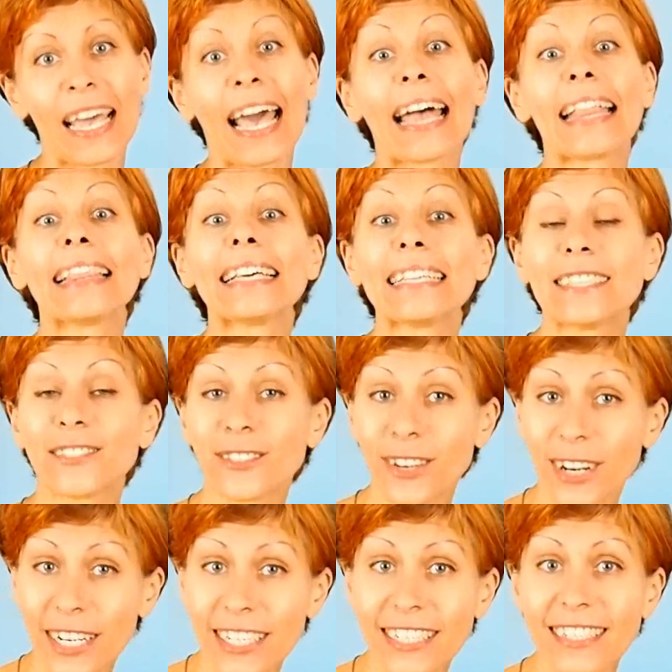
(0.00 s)
And the
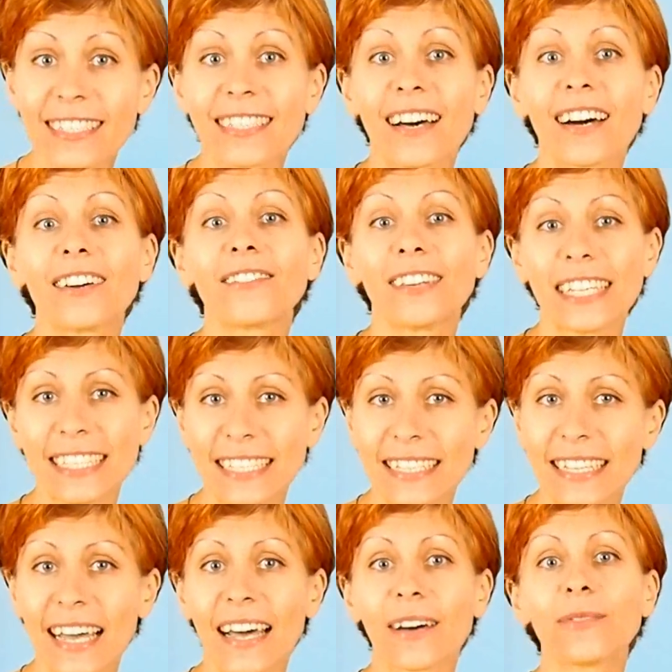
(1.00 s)
instructions are
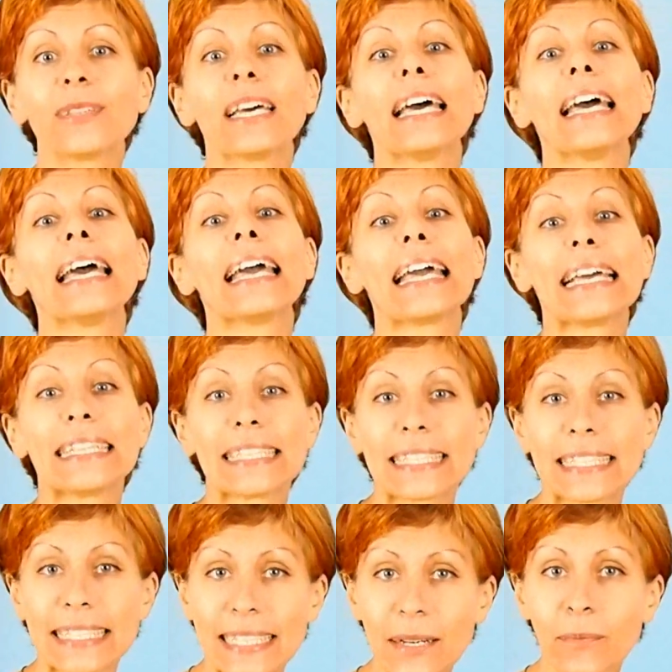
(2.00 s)
written out in
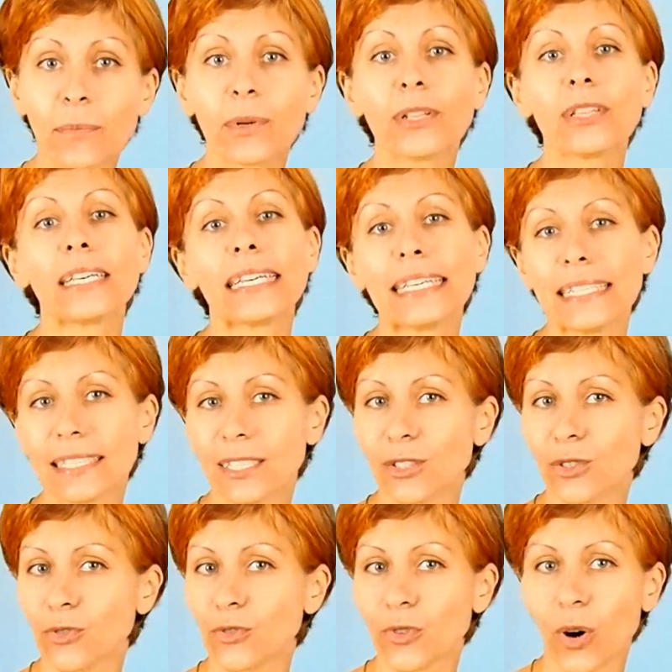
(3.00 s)
simple, easy
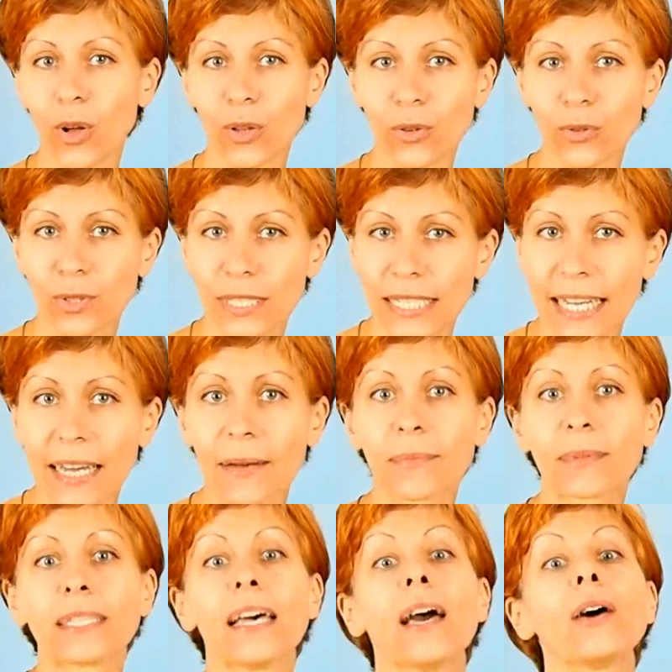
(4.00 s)
to follow
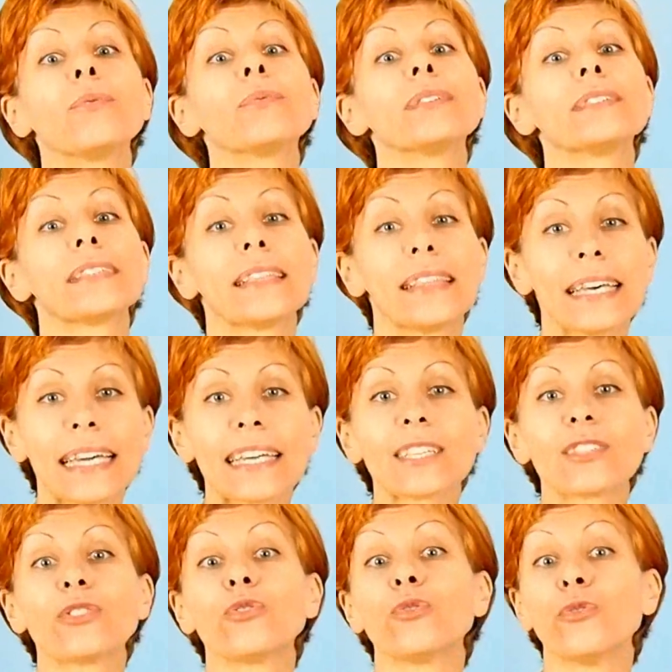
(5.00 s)
steps with
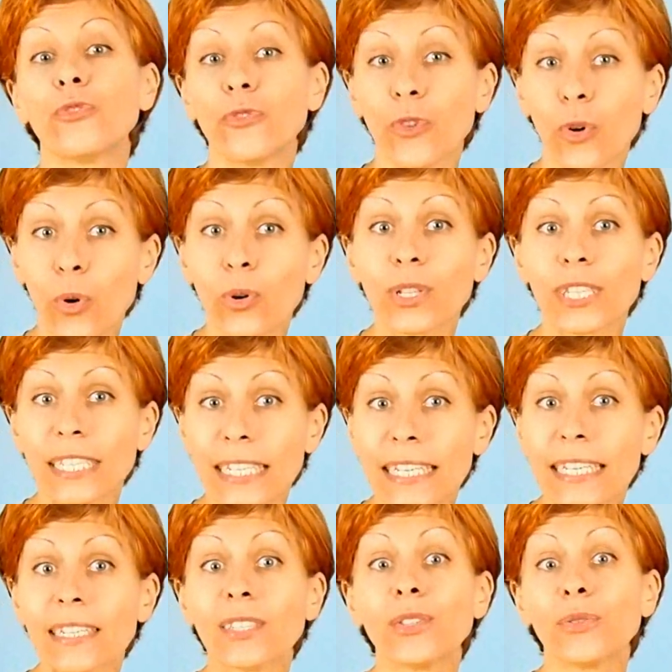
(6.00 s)
links to
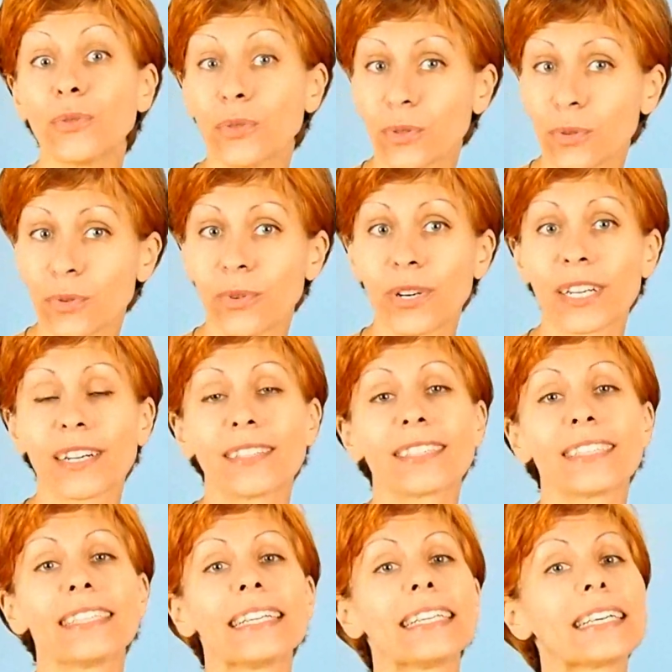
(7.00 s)
14
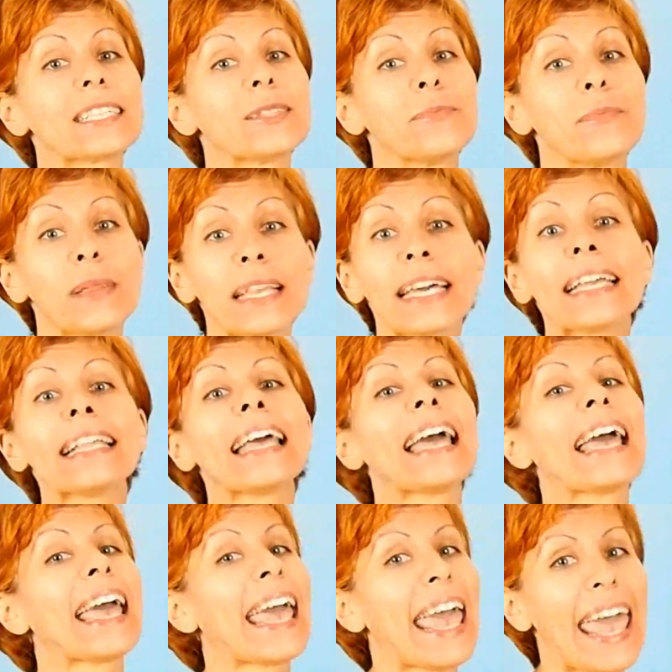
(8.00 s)
tutorials that explain
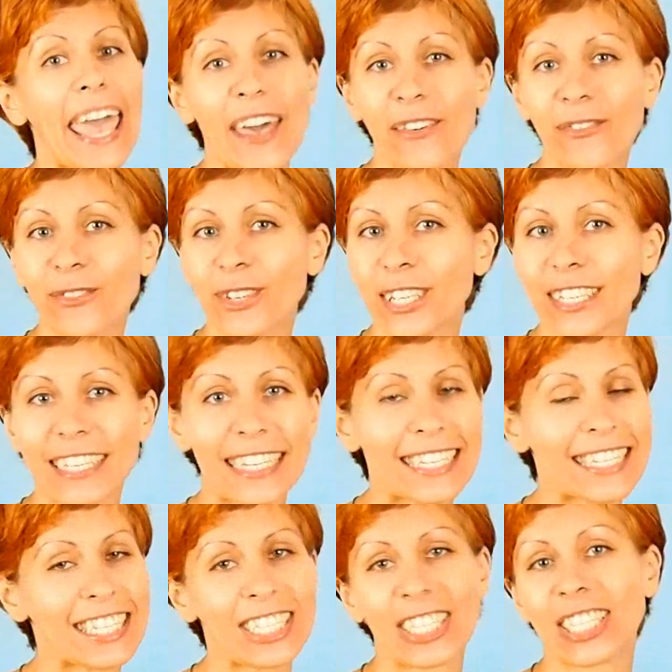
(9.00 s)
every
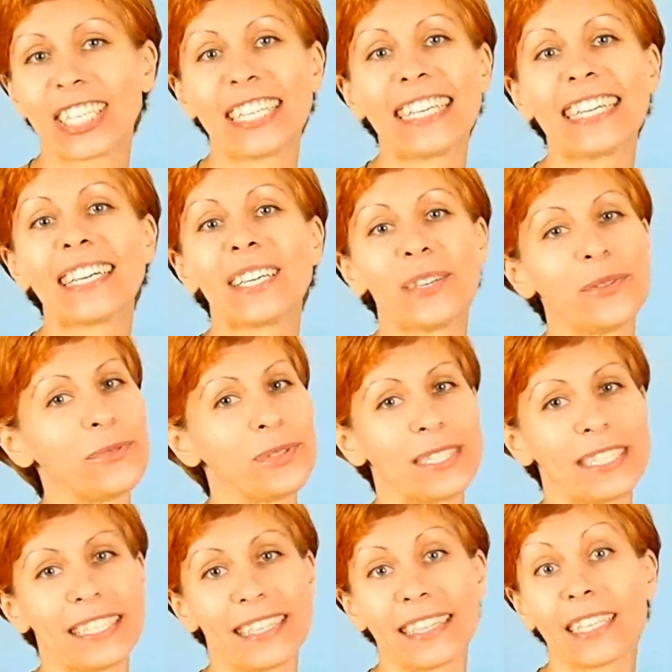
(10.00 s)
knitting technique used
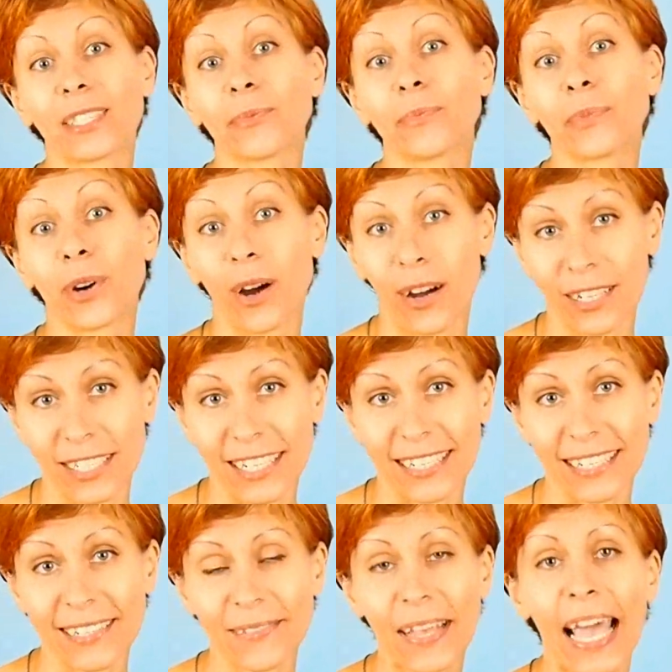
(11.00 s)
in this
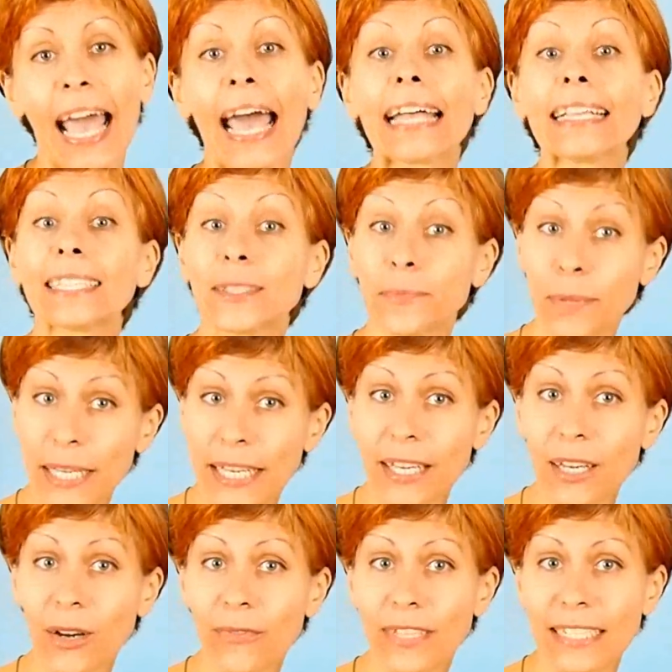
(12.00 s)
project. And
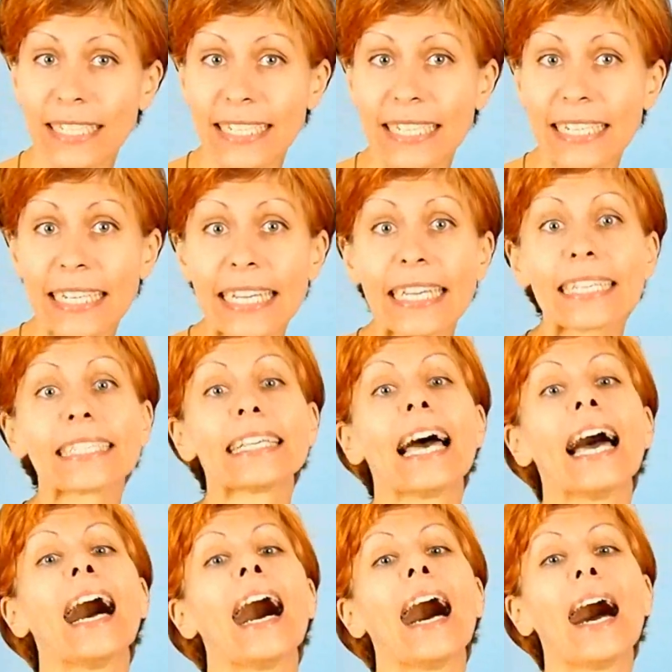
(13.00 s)
speaking of the techniques,
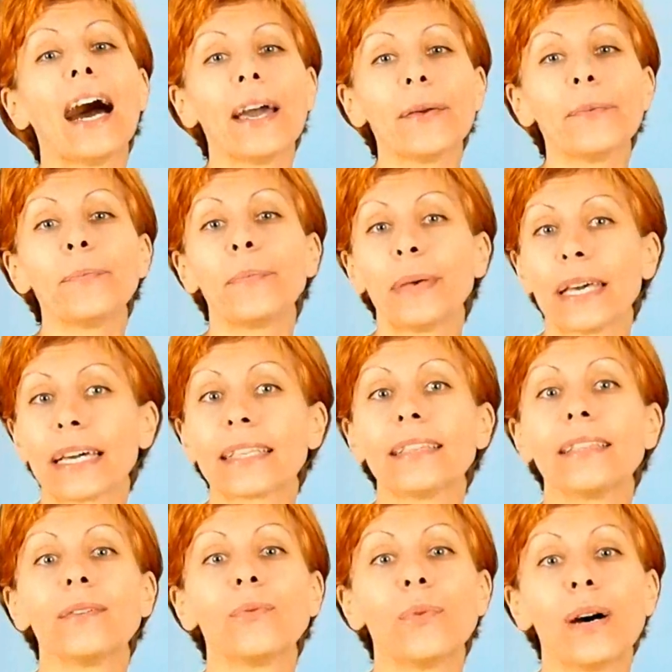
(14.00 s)
I picked
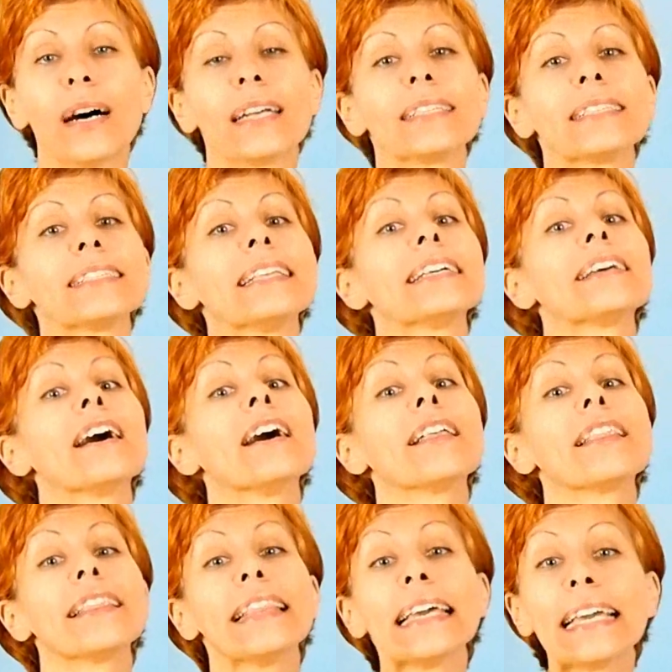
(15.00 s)
the ones that are
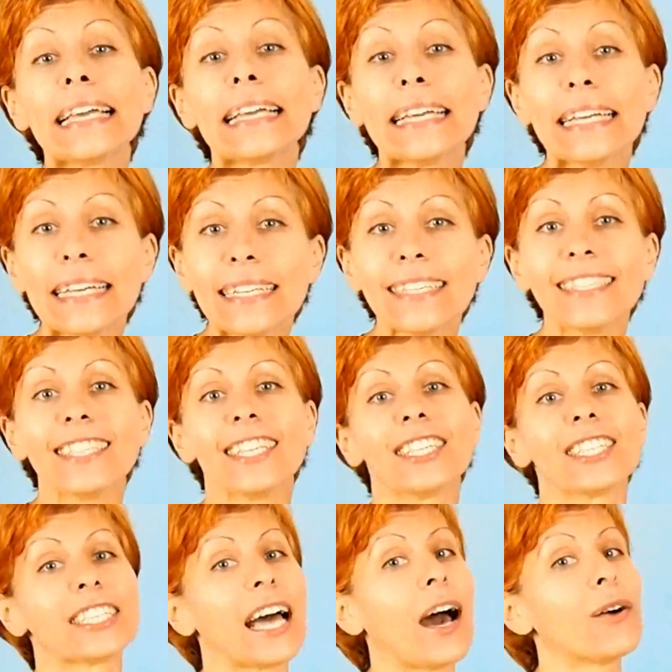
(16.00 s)
the
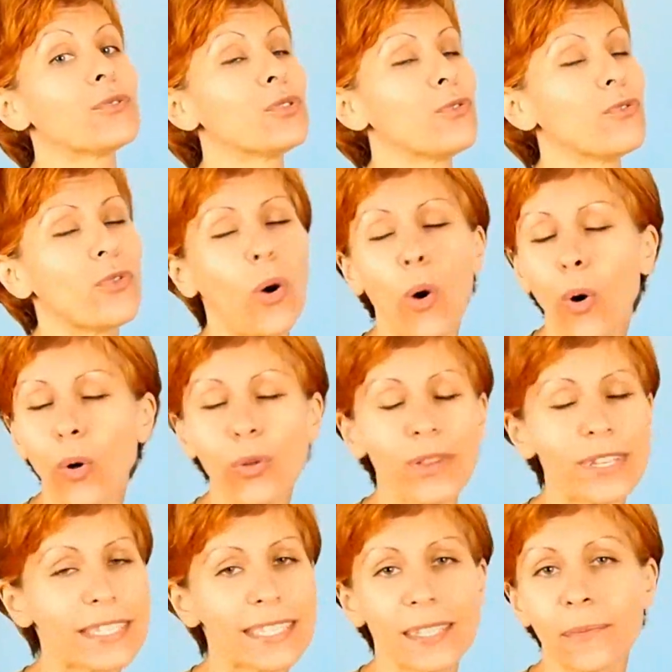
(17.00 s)
easiest out of all
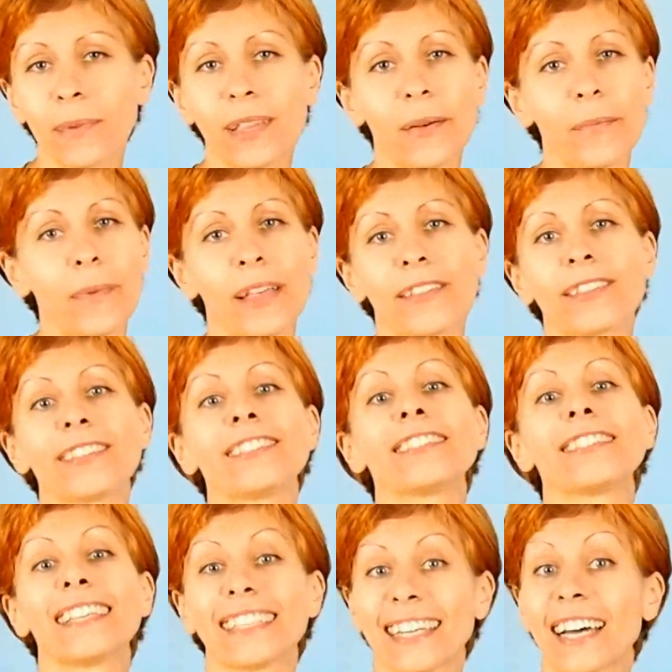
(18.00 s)
the similar methods
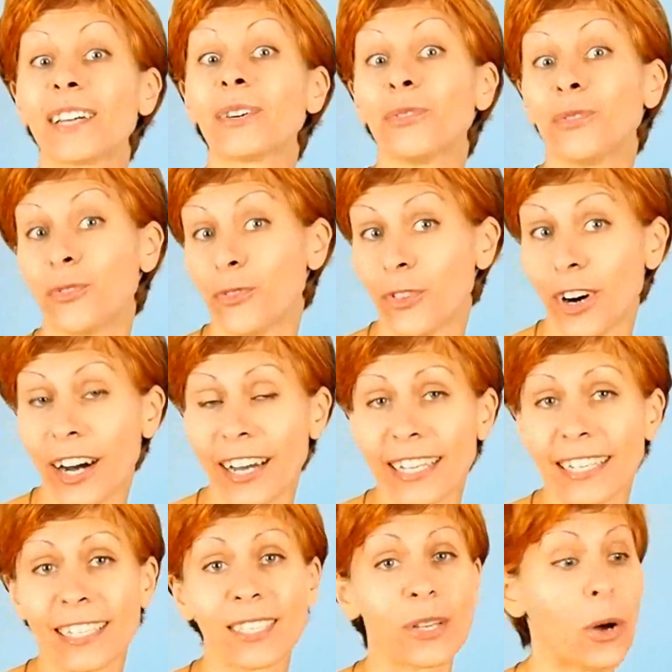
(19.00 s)
that I could
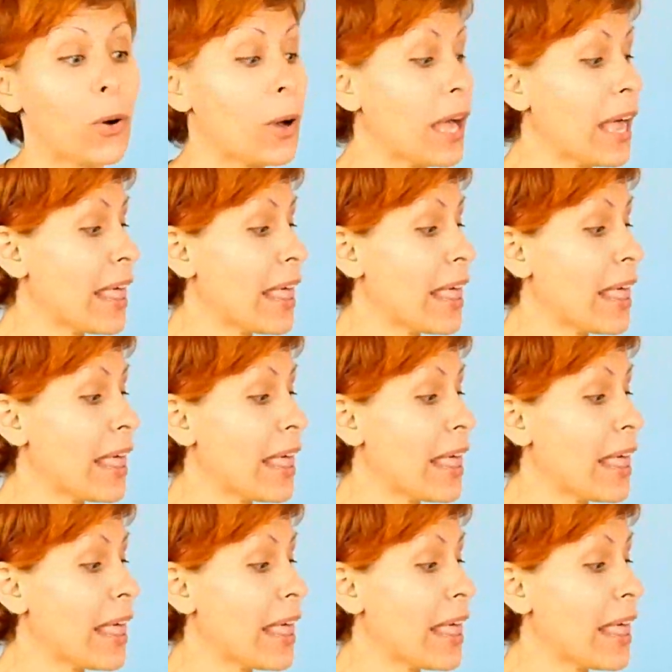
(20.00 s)
find. So